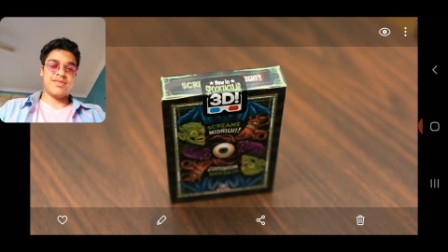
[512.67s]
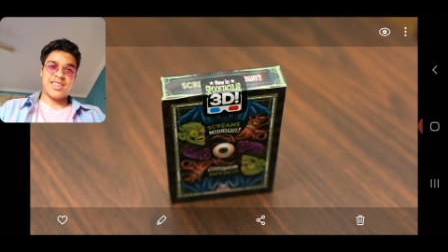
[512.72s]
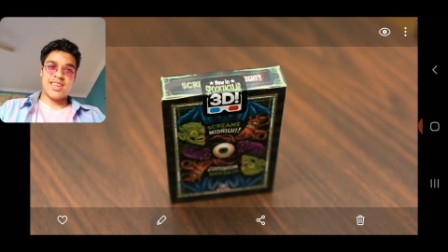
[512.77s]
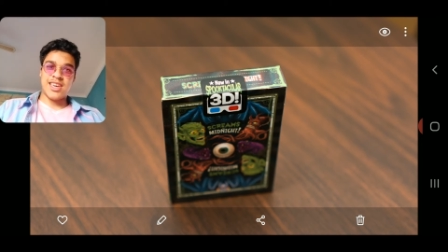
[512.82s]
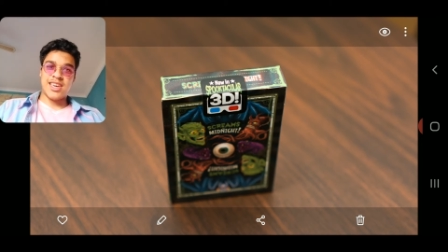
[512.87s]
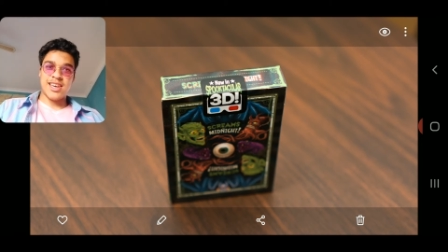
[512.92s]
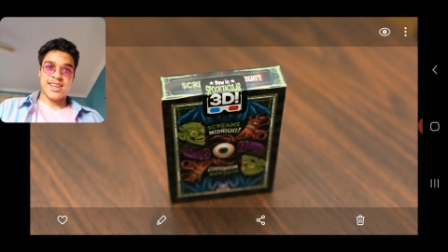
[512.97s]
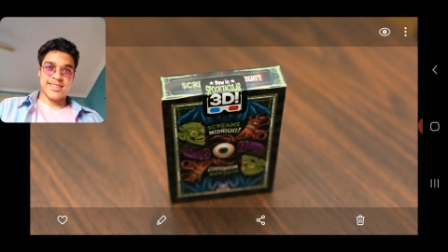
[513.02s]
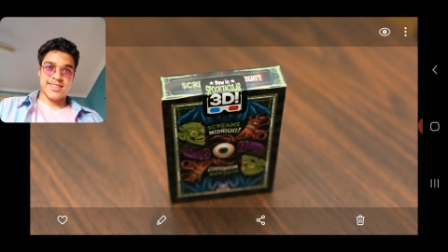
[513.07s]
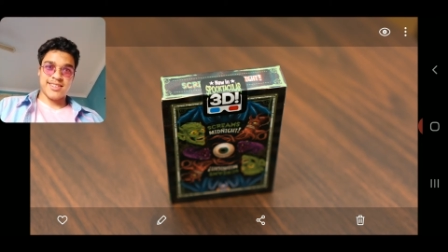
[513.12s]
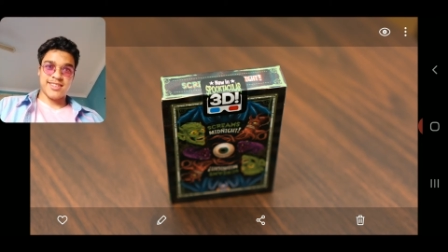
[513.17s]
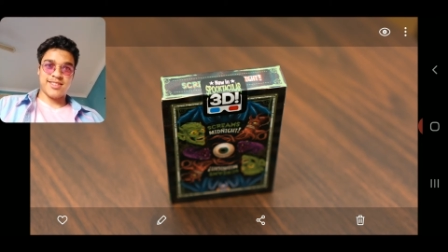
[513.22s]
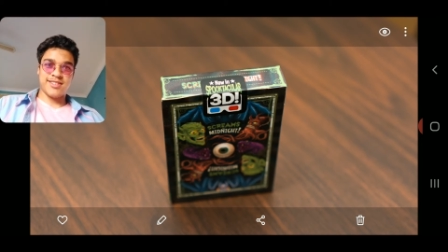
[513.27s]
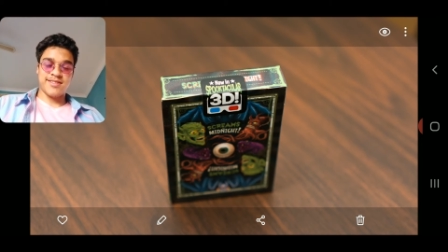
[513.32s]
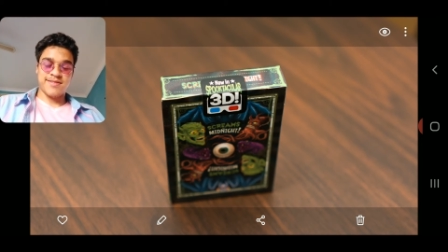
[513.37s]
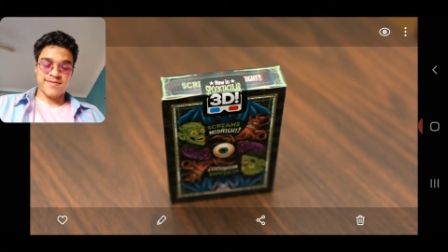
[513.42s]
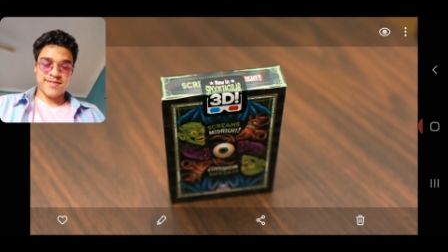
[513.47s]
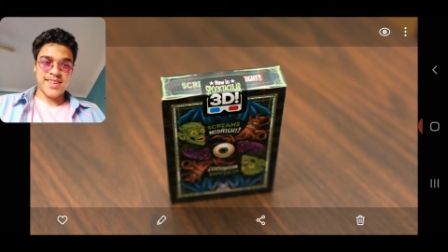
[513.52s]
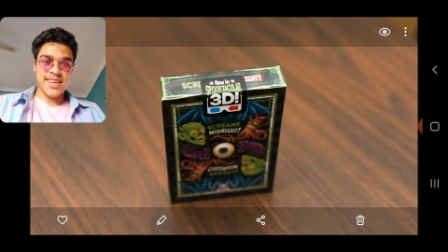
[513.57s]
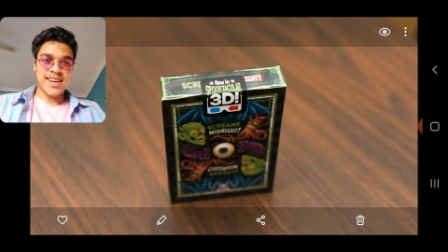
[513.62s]
he has
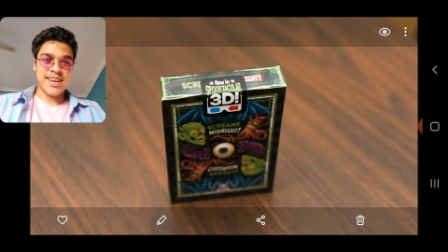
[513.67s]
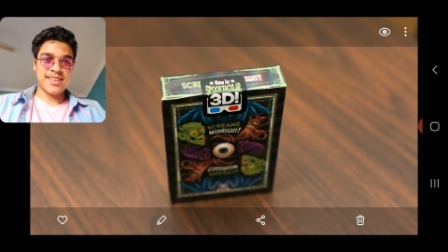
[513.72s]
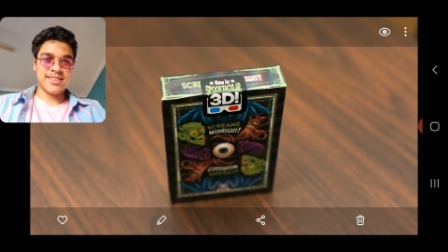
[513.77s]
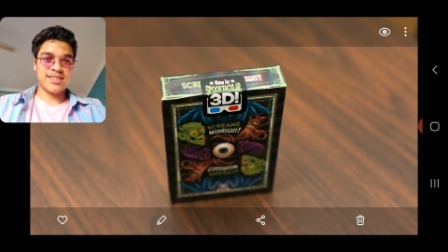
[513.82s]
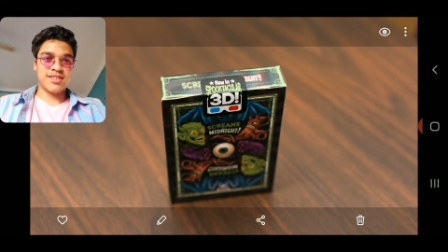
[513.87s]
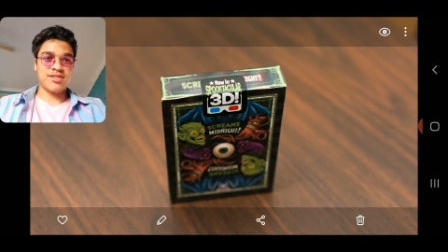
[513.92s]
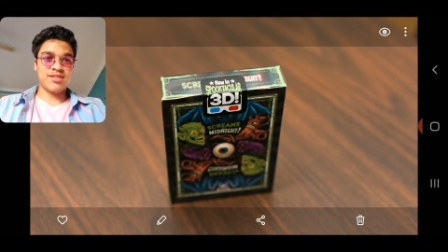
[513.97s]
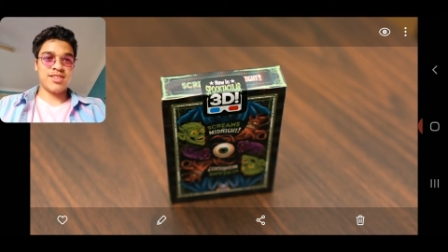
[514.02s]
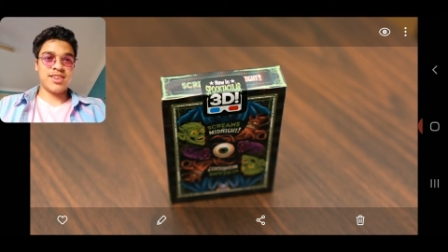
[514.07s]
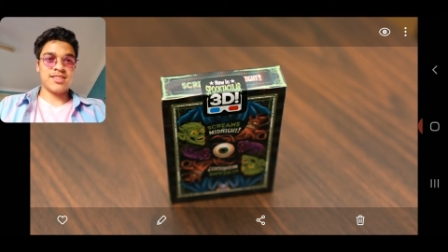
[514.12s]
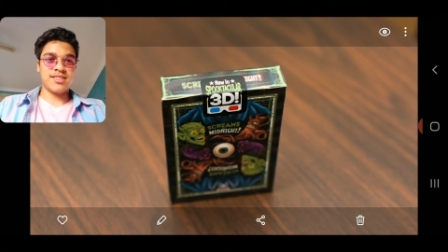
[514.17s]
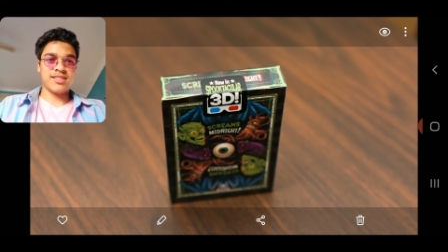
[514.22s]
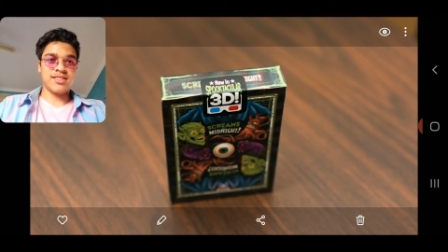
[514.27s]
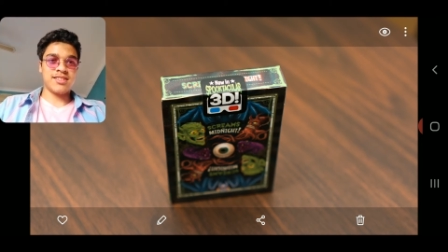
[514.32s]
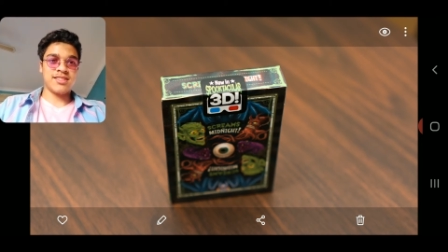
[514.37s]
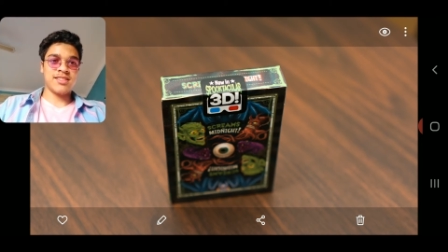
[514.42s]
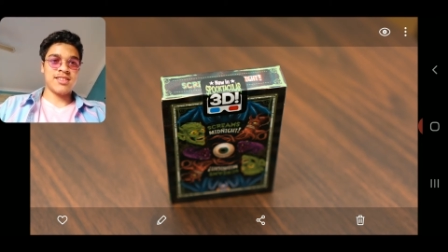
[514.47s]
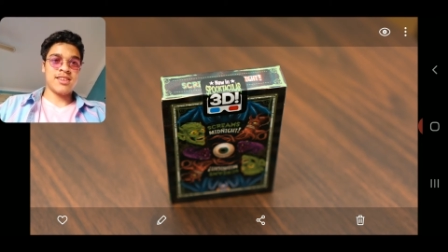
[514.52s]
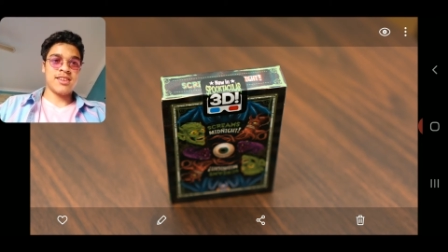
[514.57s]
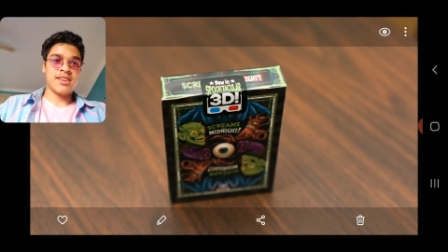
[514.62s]
his
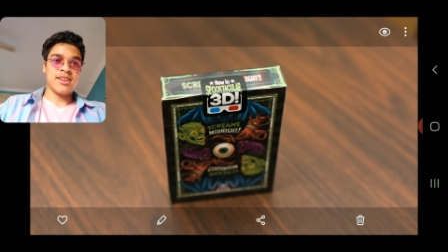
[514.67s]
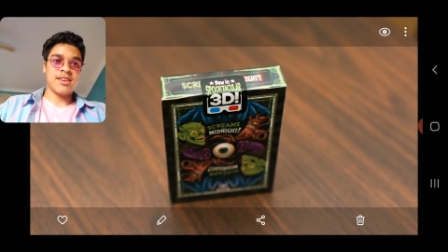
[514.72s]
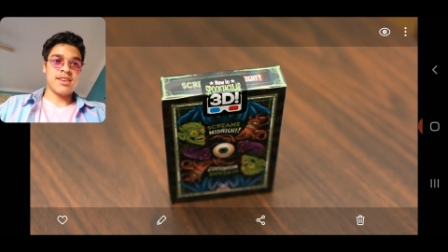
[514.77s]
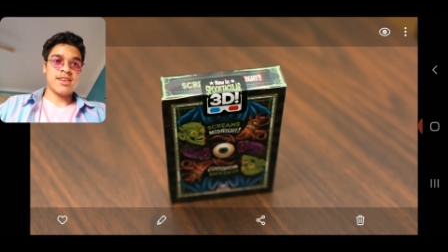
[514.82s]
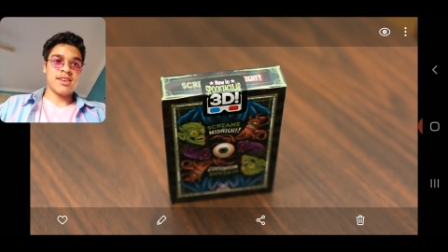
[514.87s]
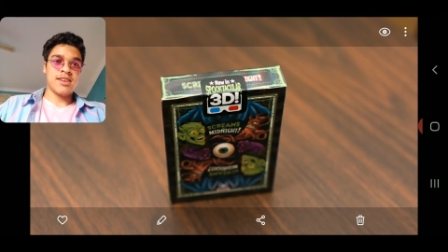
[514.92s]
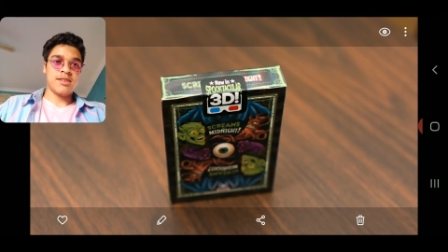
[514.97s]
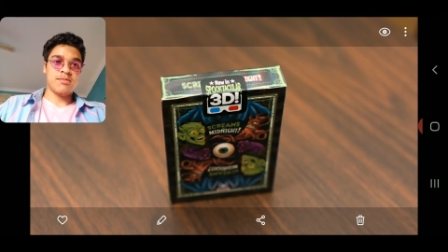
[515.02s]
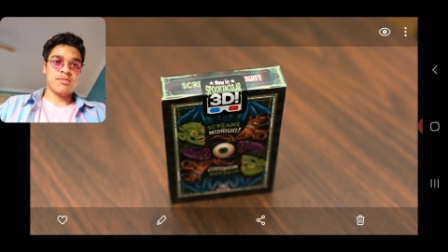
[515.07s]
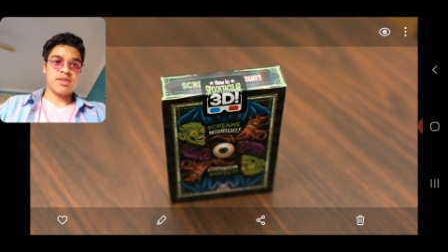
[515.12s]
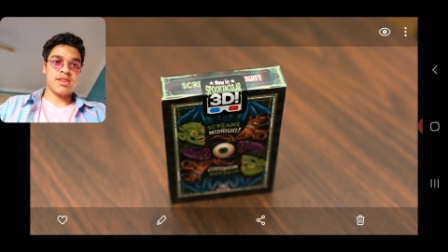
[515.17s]
reasons. But